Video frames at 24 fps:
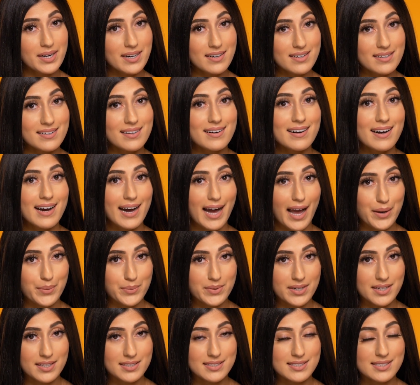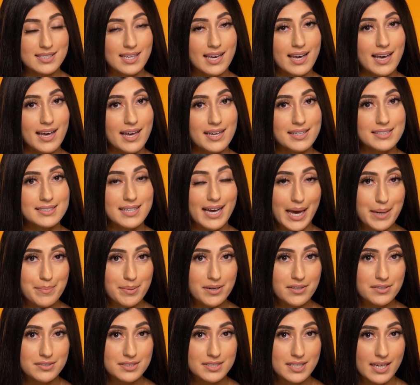Well, I was, and
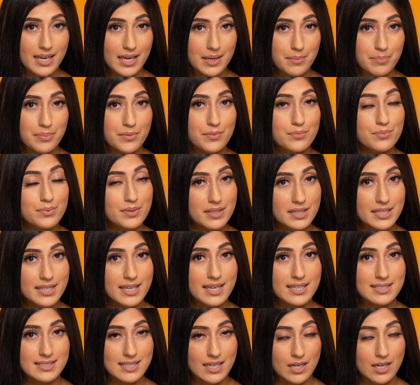eyebrow tape really has